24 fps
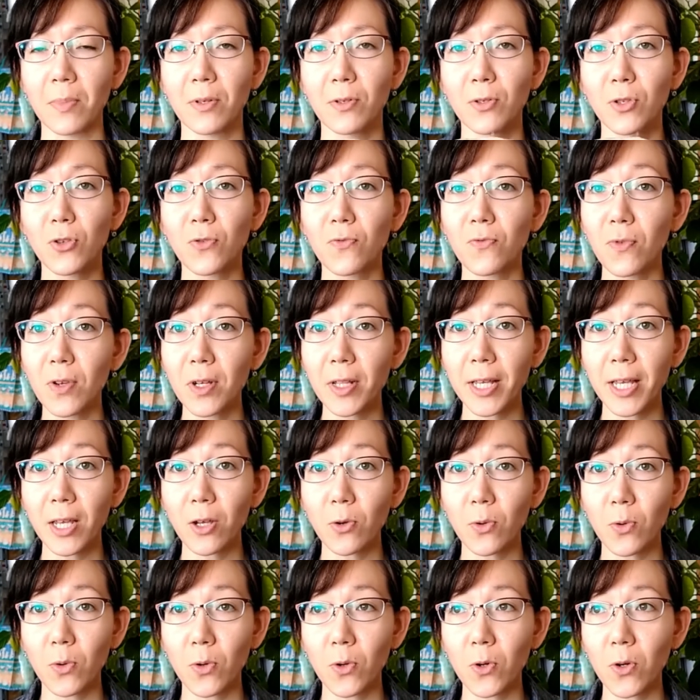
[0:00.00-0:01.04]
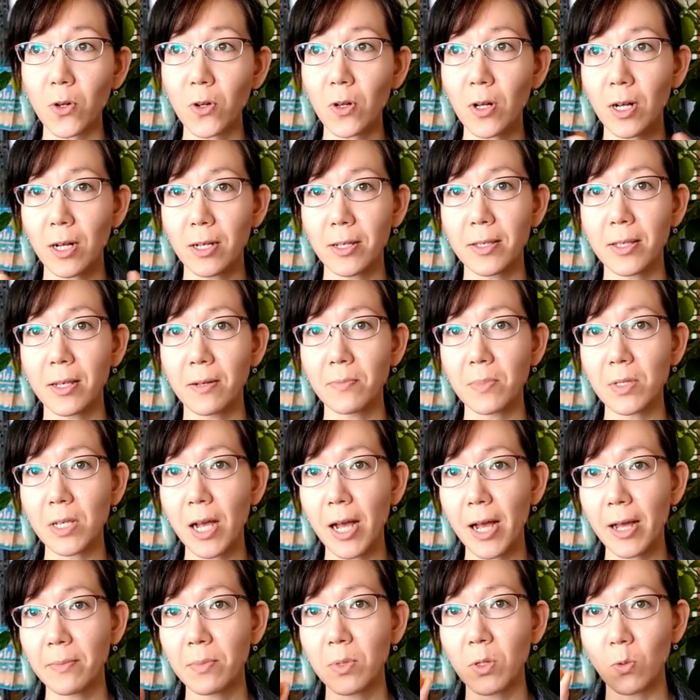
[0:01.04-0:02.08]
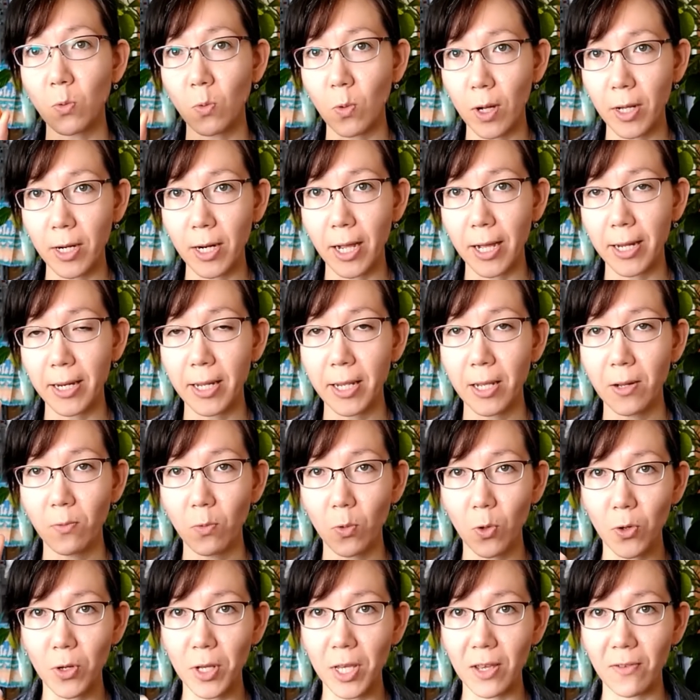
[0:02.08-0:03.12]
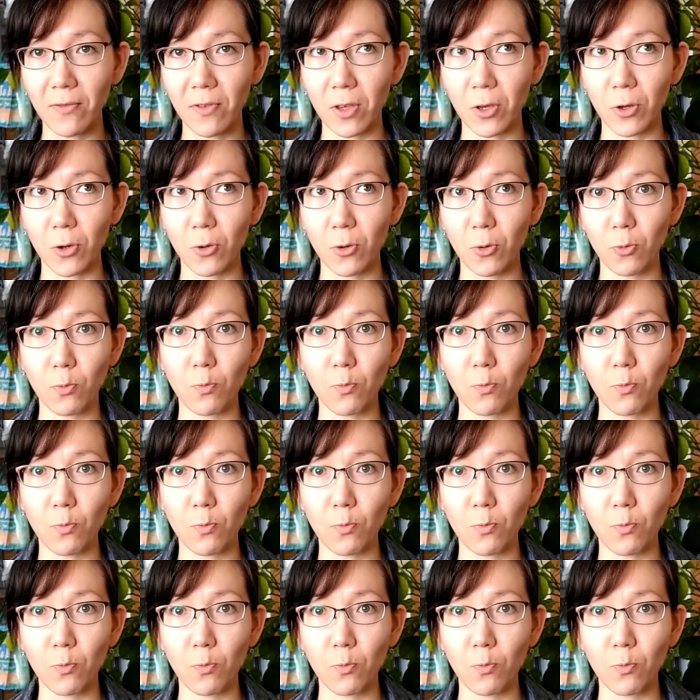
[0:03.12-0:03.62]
It's really cool. Sometimes one onion will give you